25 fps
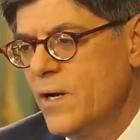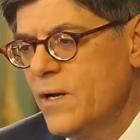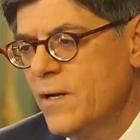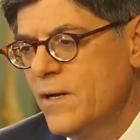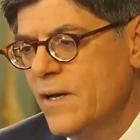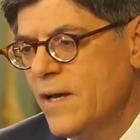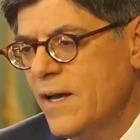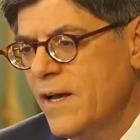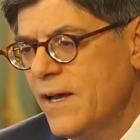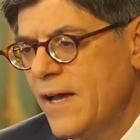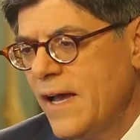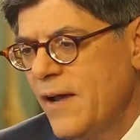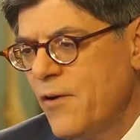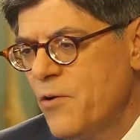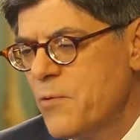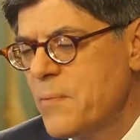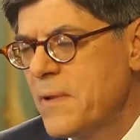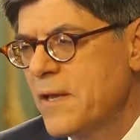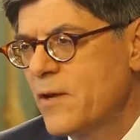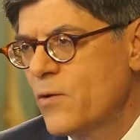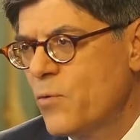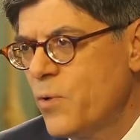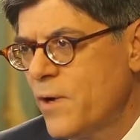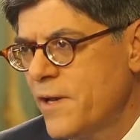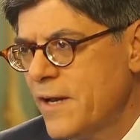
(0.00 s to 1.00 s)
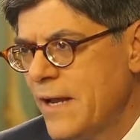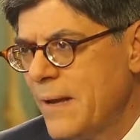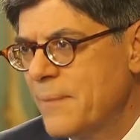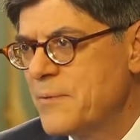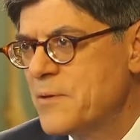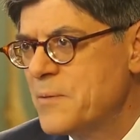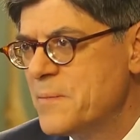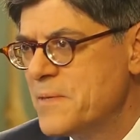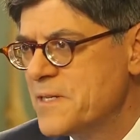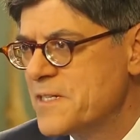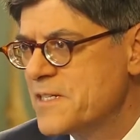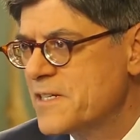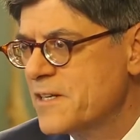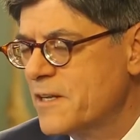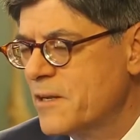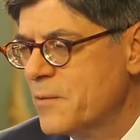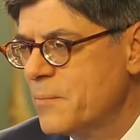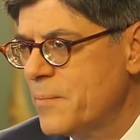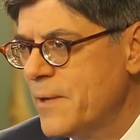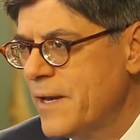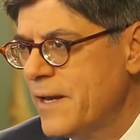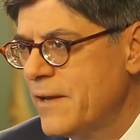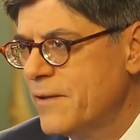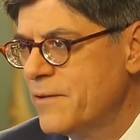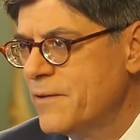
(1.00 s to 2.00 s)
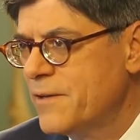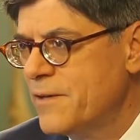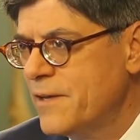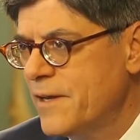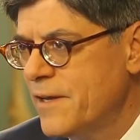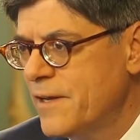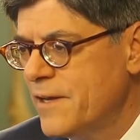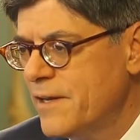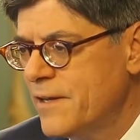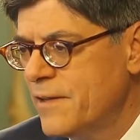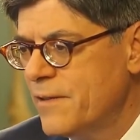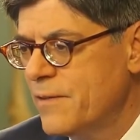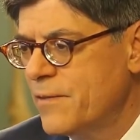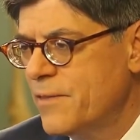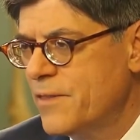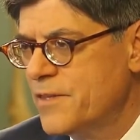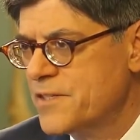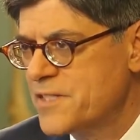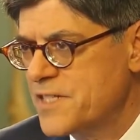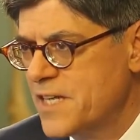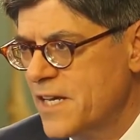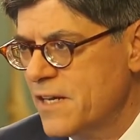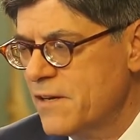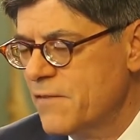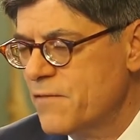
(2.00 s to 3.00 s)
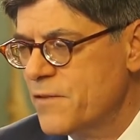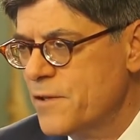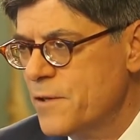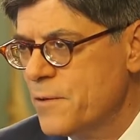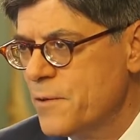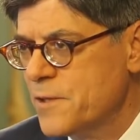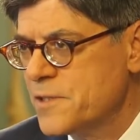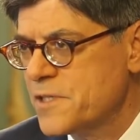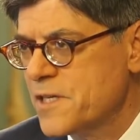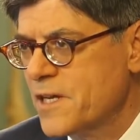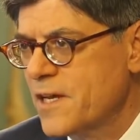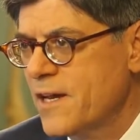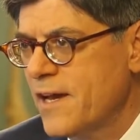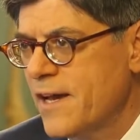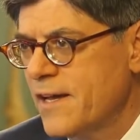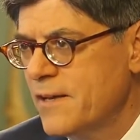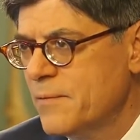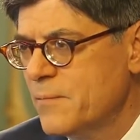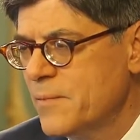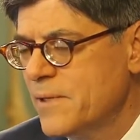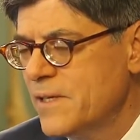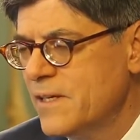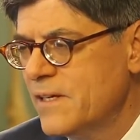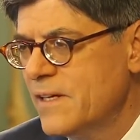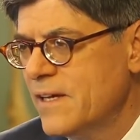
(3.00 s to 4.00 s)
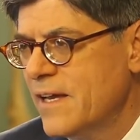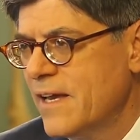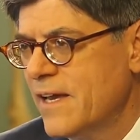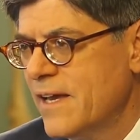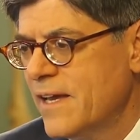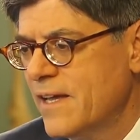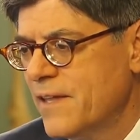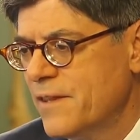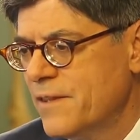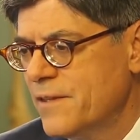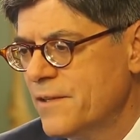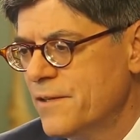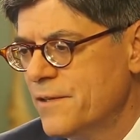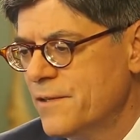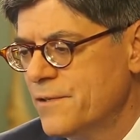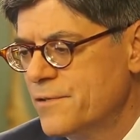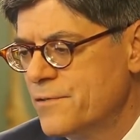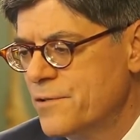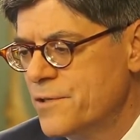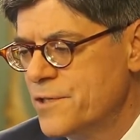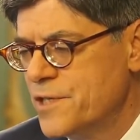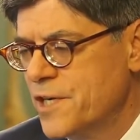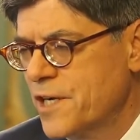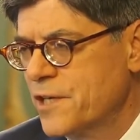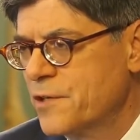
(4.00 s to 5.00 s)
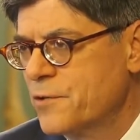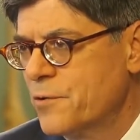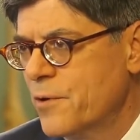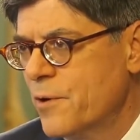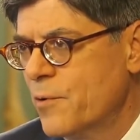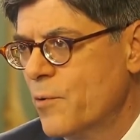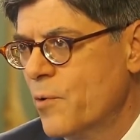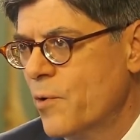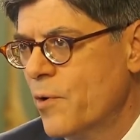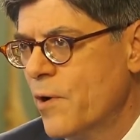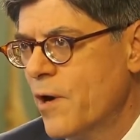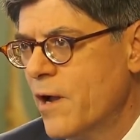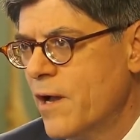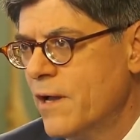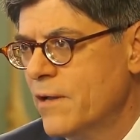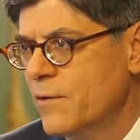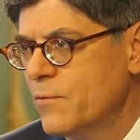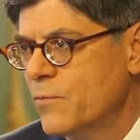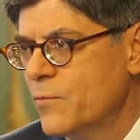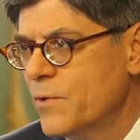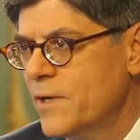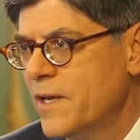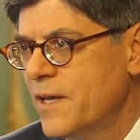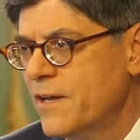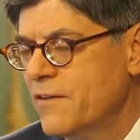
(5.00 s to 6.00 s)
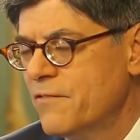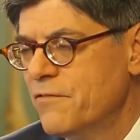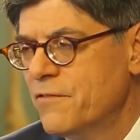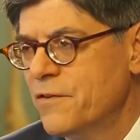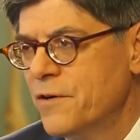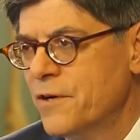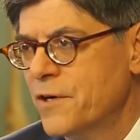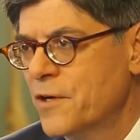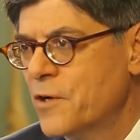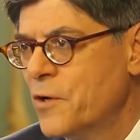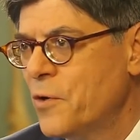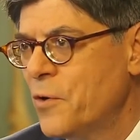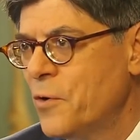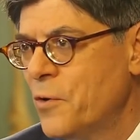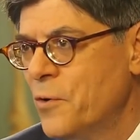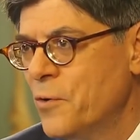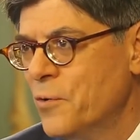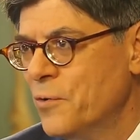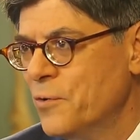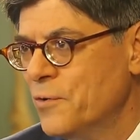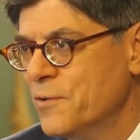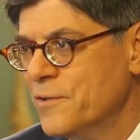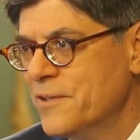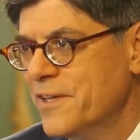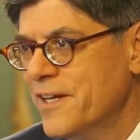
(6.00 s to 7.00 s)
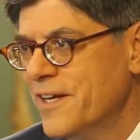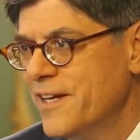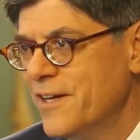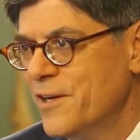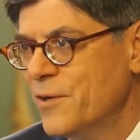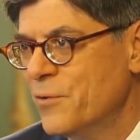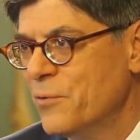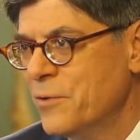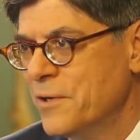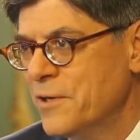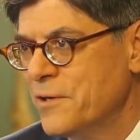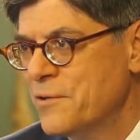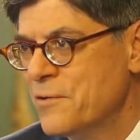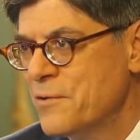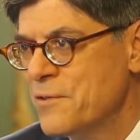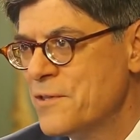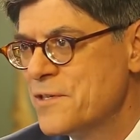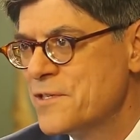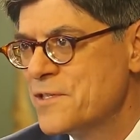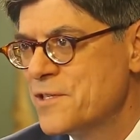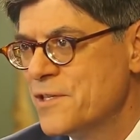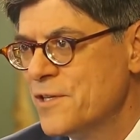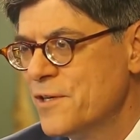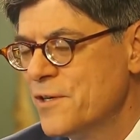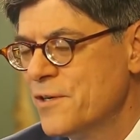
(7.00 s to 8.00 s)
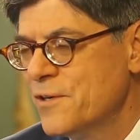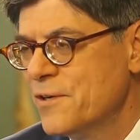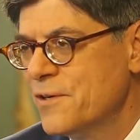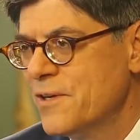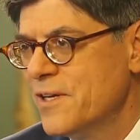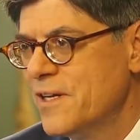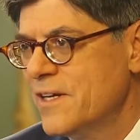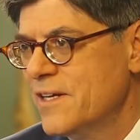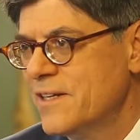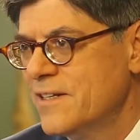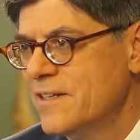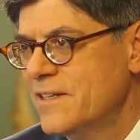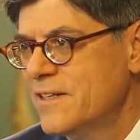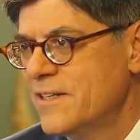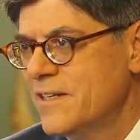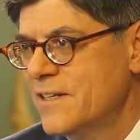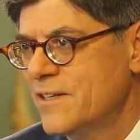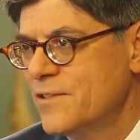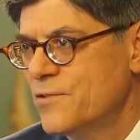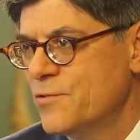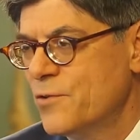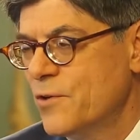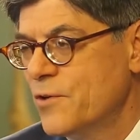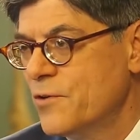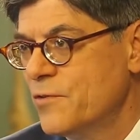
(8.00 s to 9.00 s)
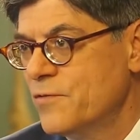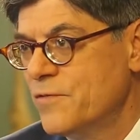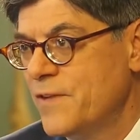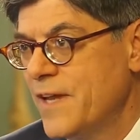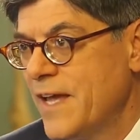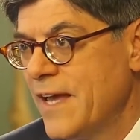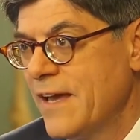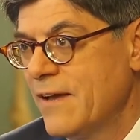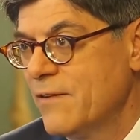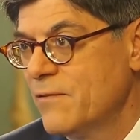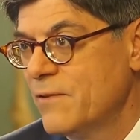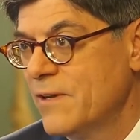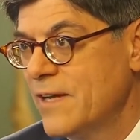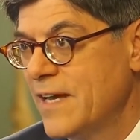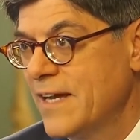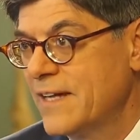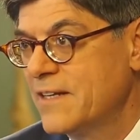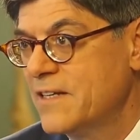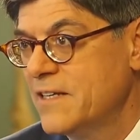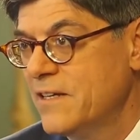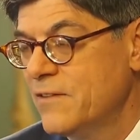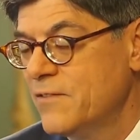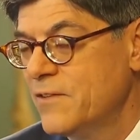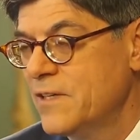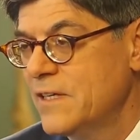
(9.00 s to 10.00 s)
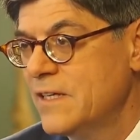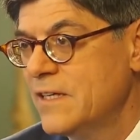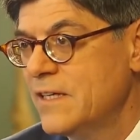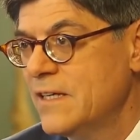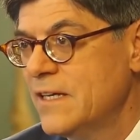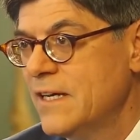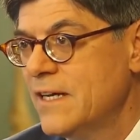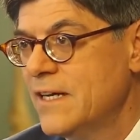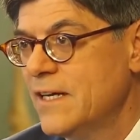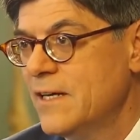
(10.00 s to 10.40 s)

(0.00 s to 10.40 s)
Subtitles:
I remain quite optimistic about the state of the U.S. economy and the trajectory we're on. We had a very cold winter this year. It drove down activity.